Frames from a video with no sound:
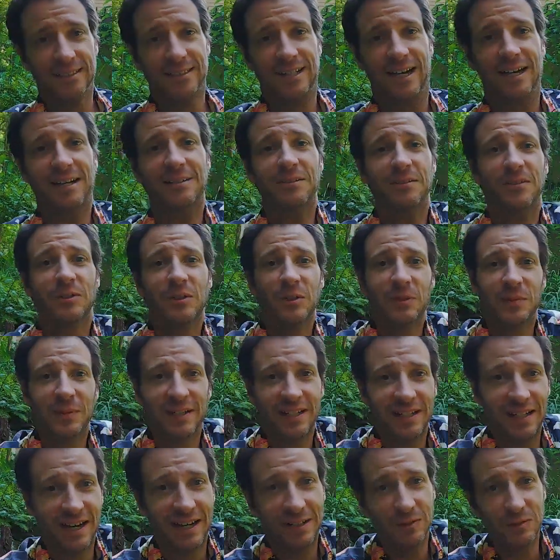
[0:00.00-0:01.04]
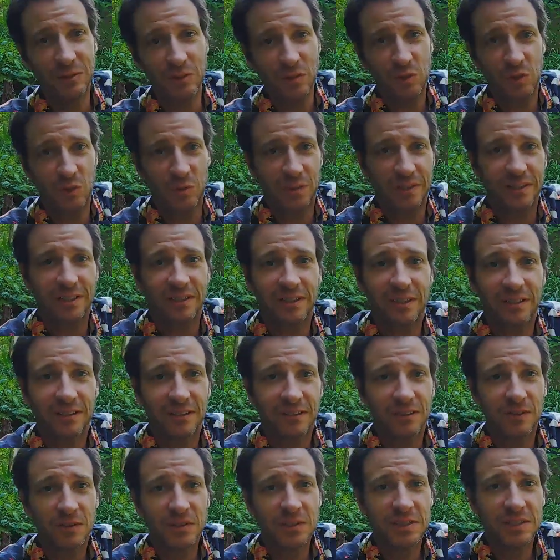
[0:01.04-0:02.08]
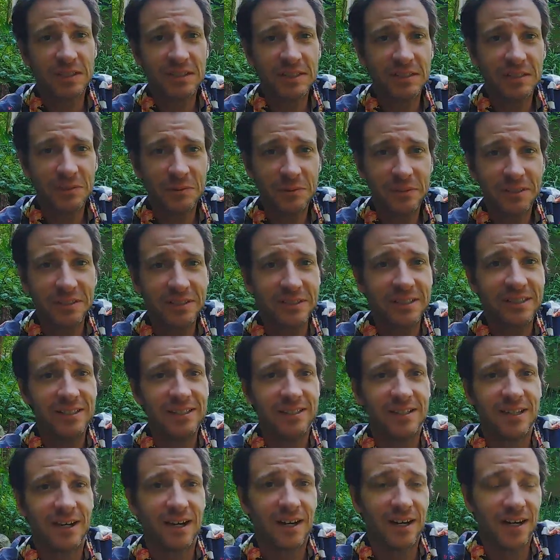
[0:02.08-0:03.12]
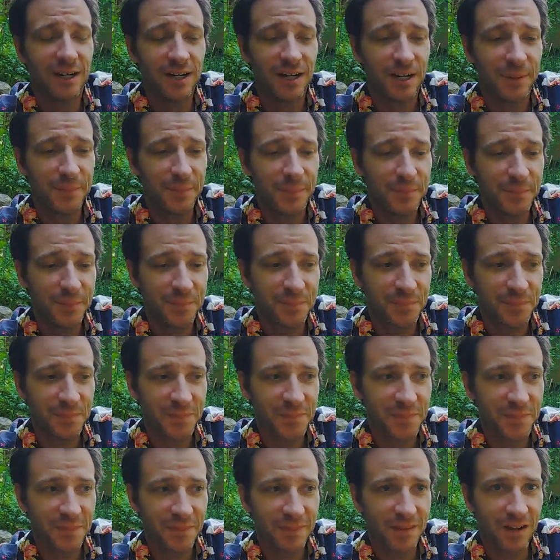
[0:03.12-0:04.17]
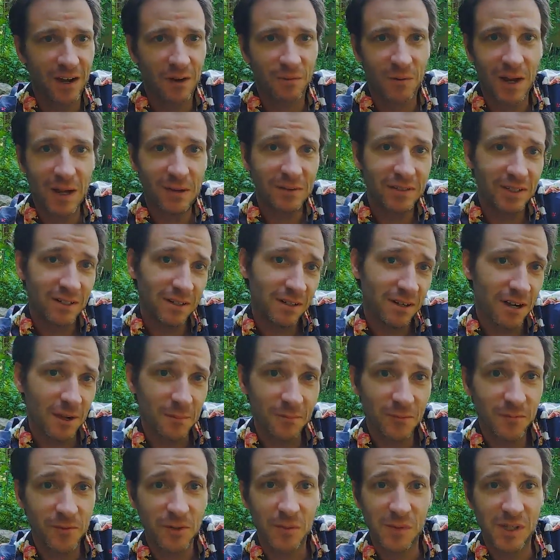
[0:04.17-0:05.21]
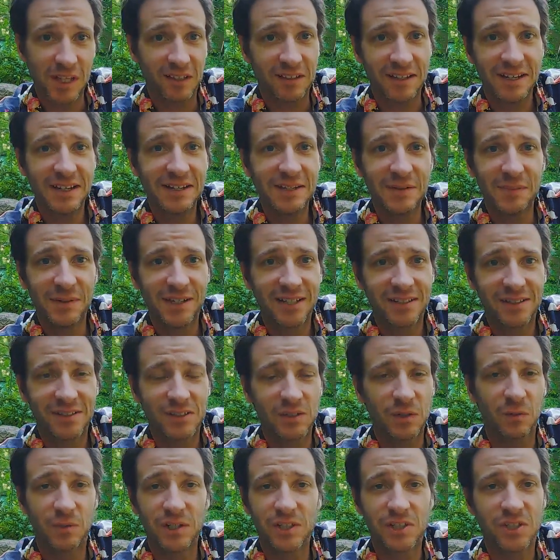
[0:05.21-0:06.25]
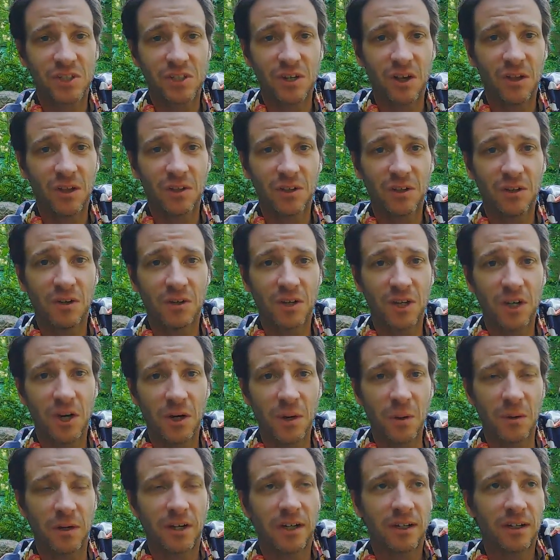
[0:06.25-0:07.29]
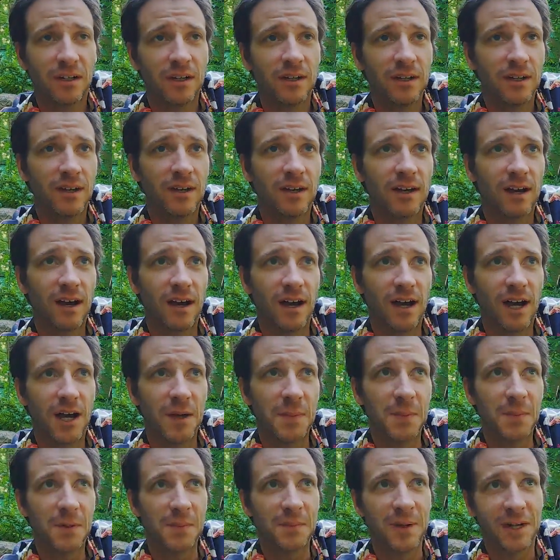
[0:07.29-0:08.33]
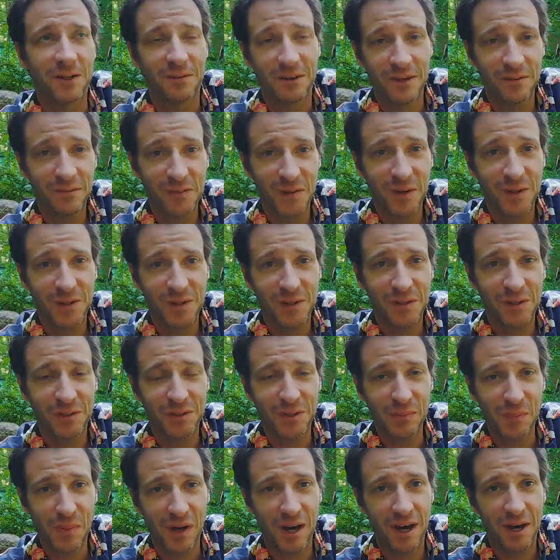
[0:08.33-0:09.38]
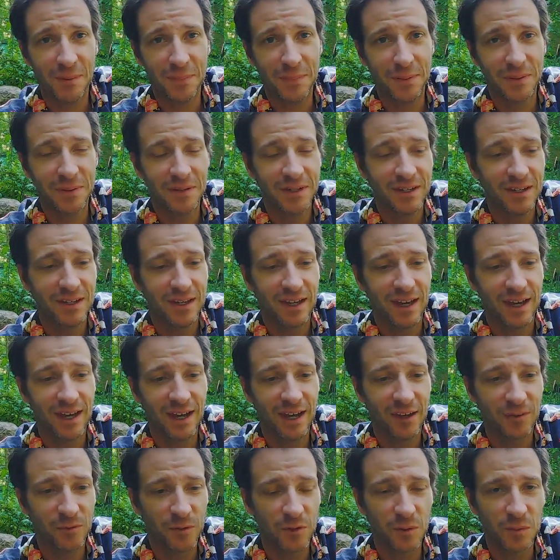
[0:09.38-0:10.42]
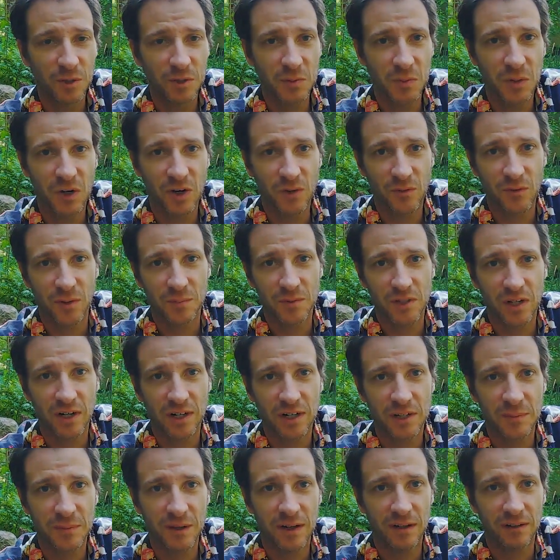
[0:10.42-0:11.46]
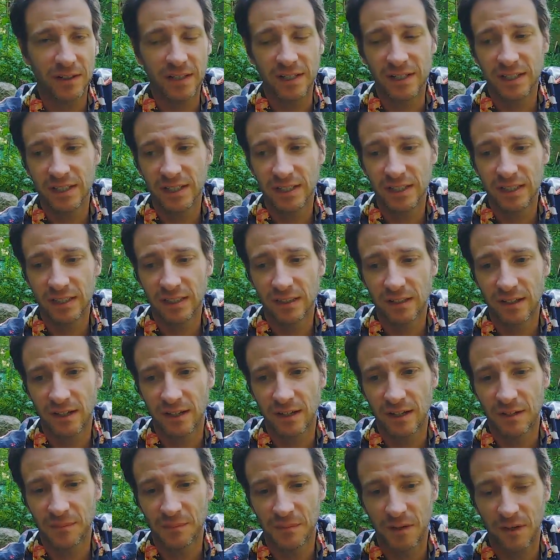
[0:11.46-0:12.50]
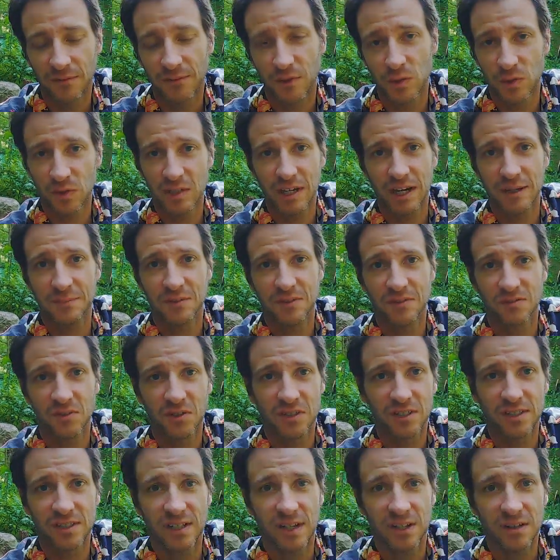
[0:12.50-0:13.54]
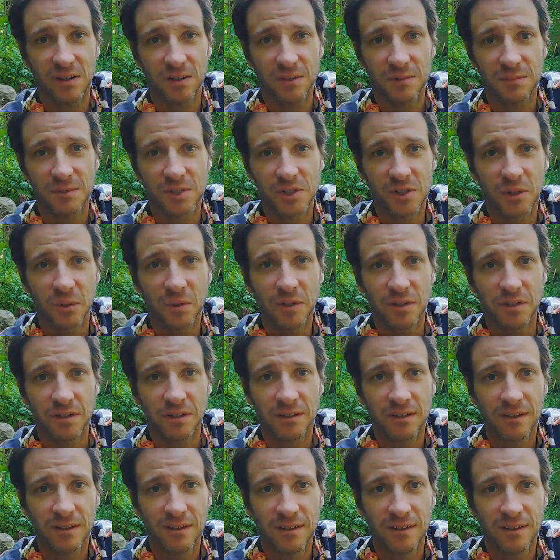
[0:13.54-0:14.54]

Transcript: I don't know, man. I don't drink those things really. Around here, I'm from Atlanta, man, so we just call it all Coke. But my grandfather called it pop. And for the most part, if I'm talking about any of those types of drinks, I call them soda.